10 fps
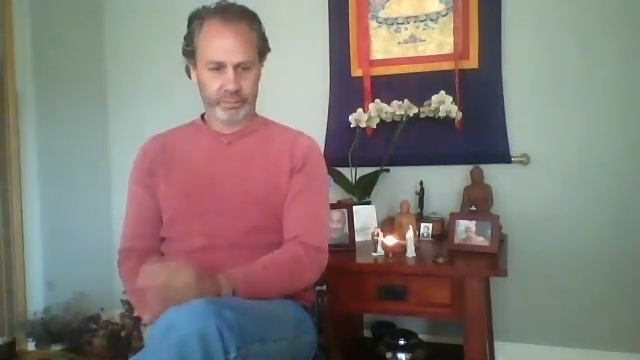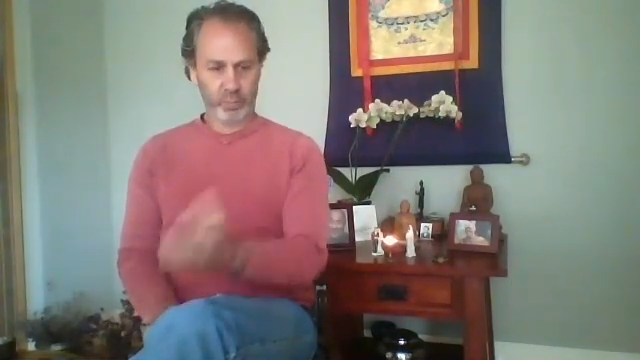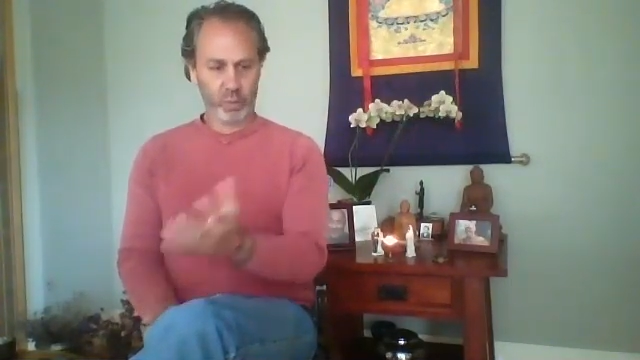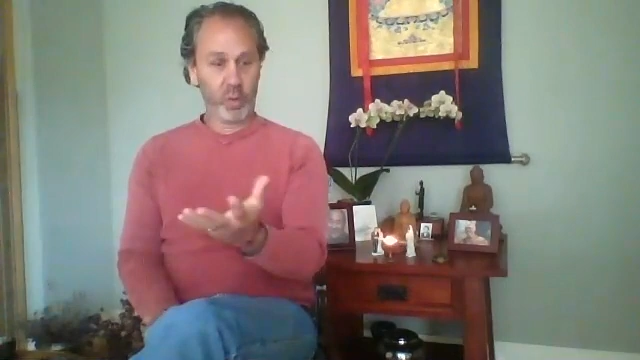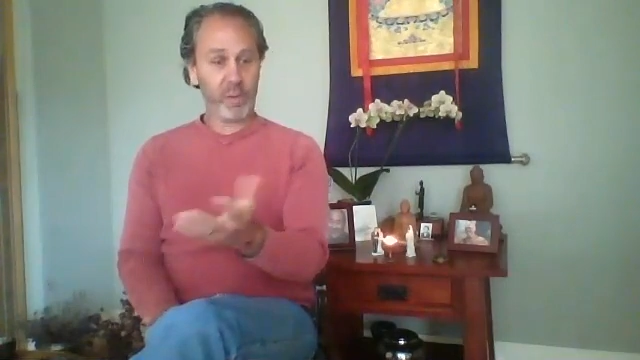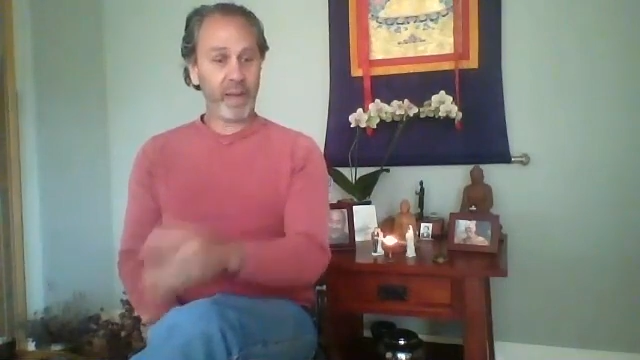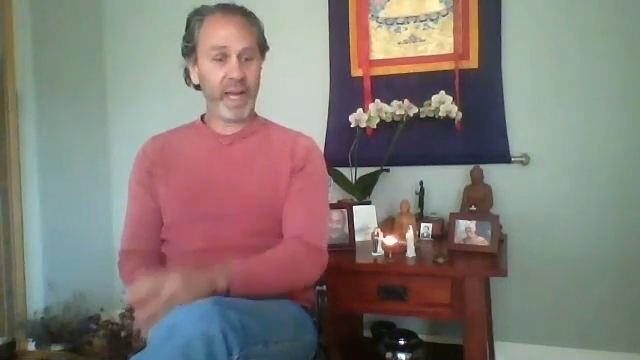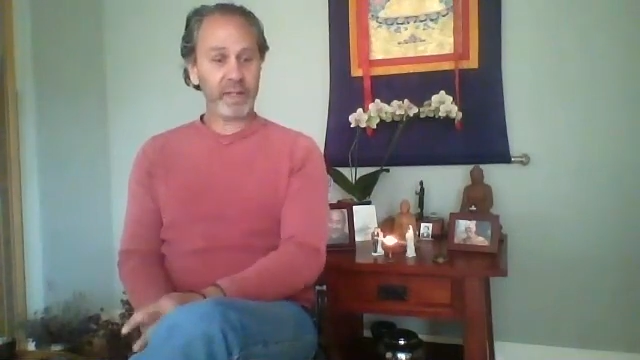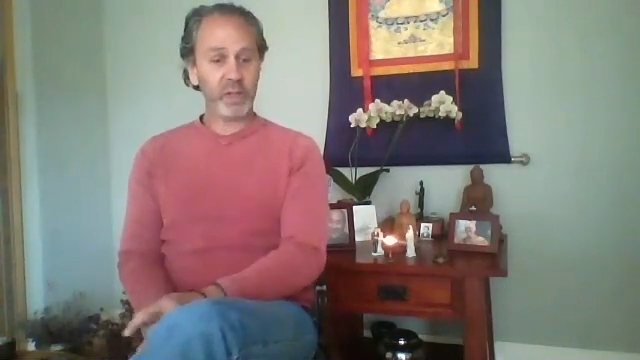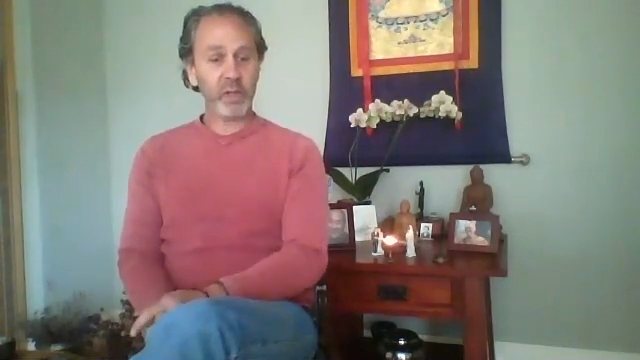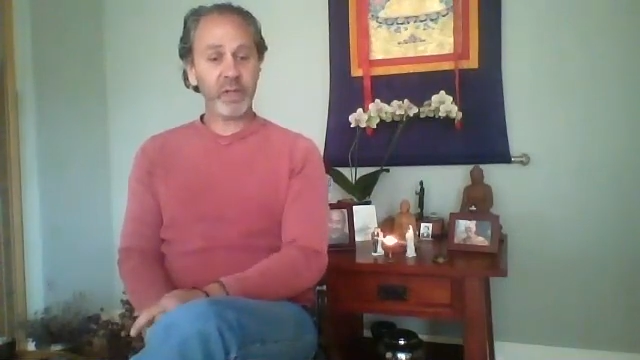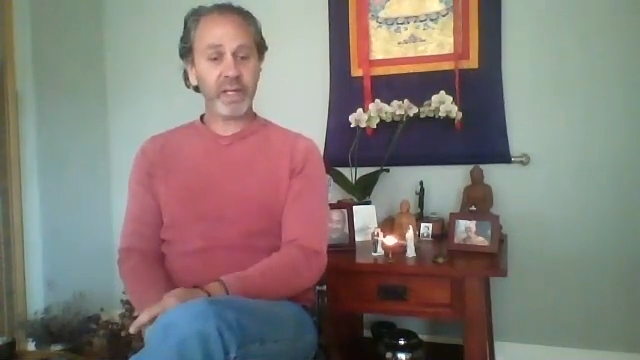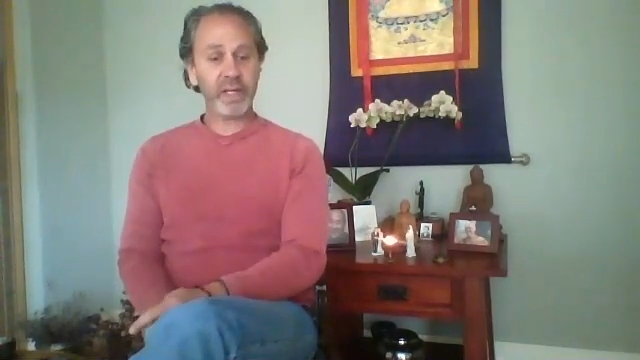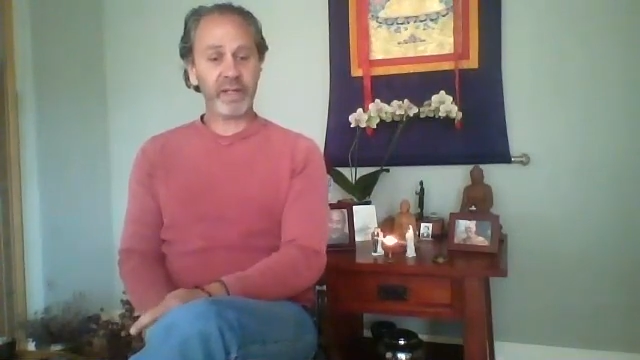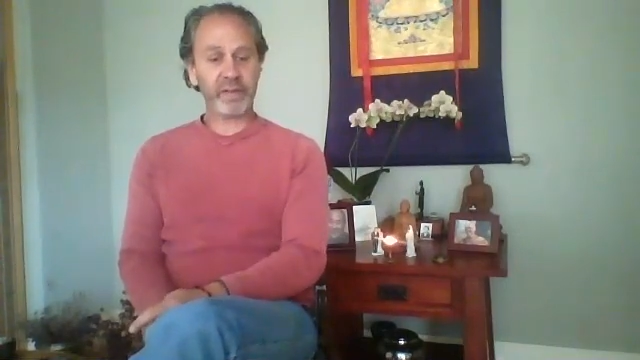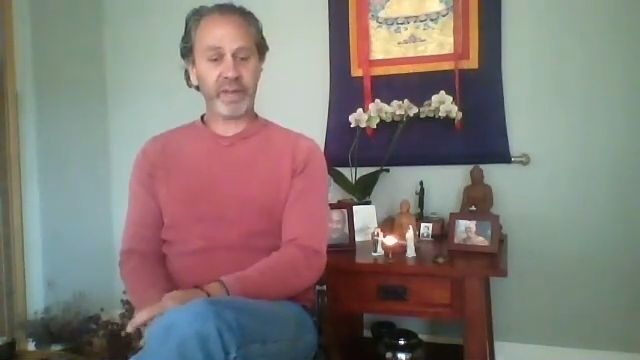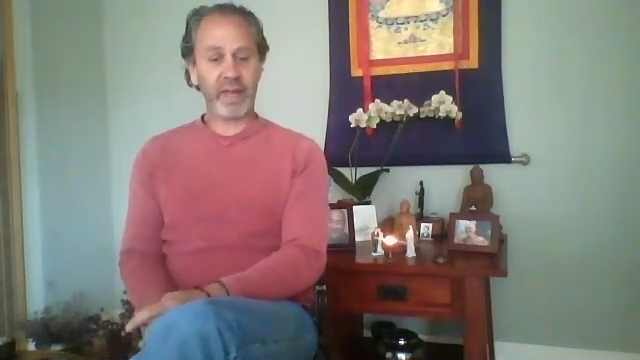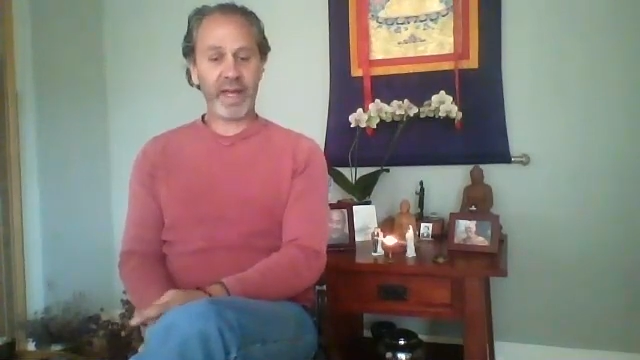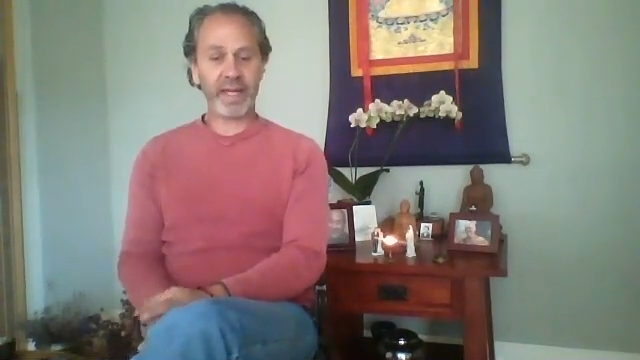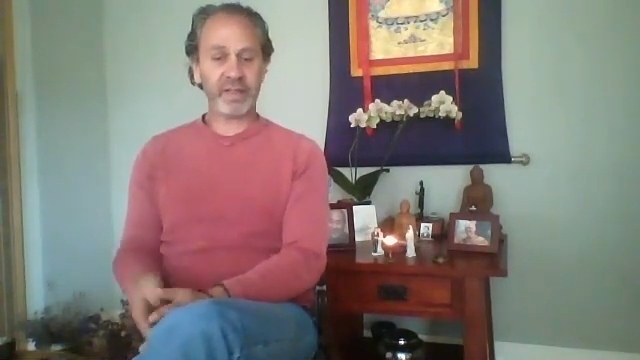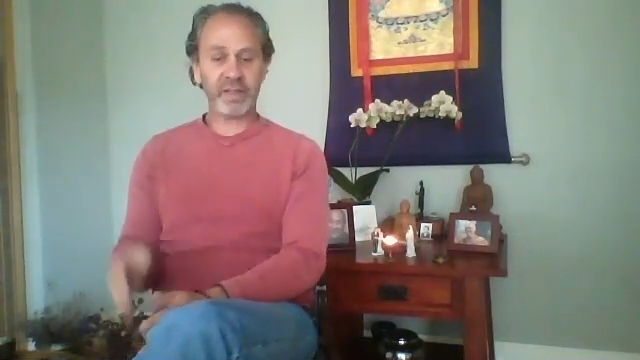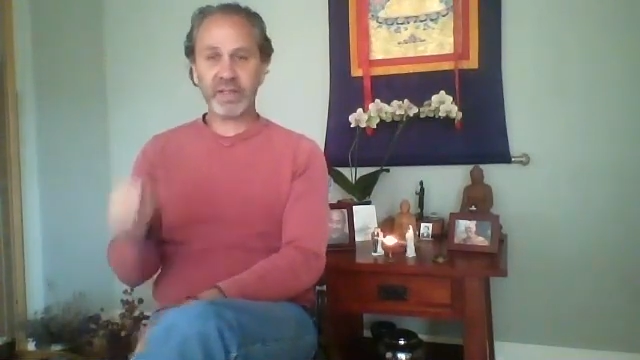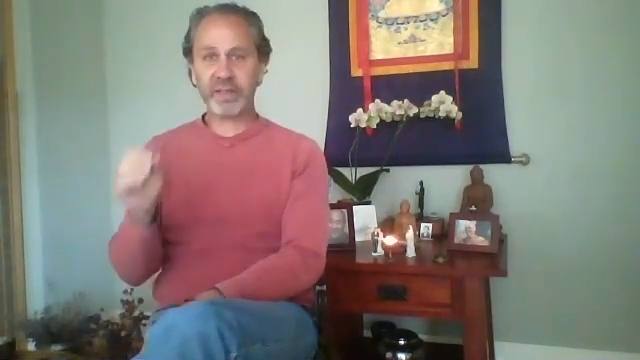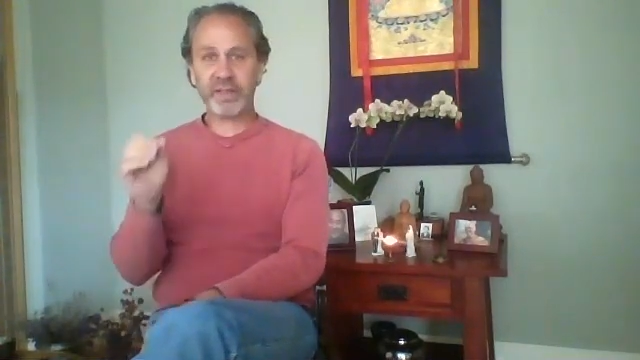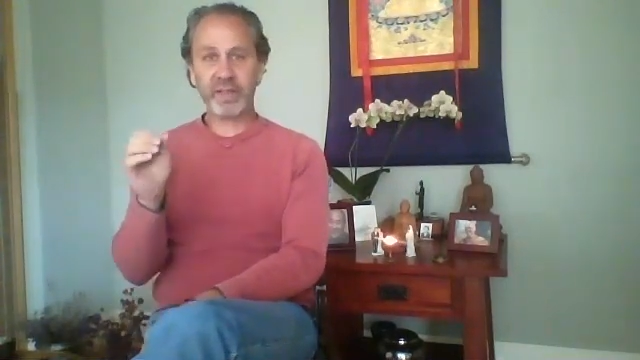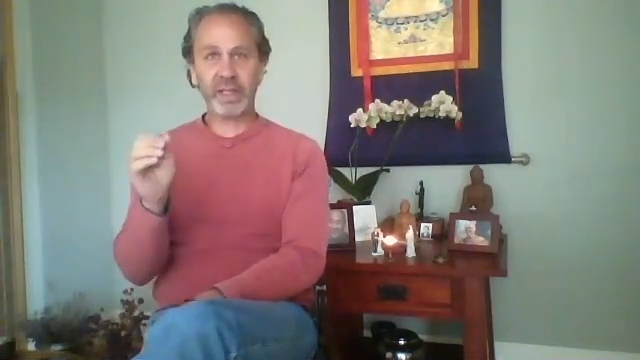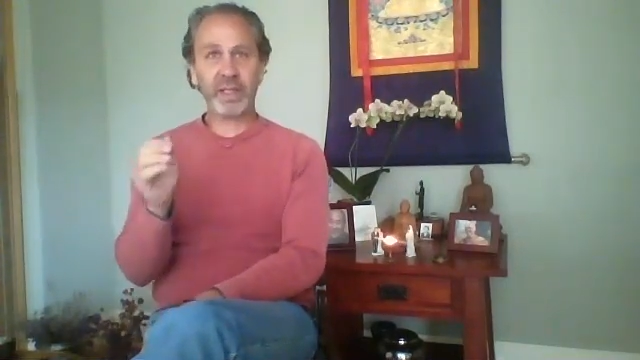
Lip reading: we're a bad yogi because of that, it's just,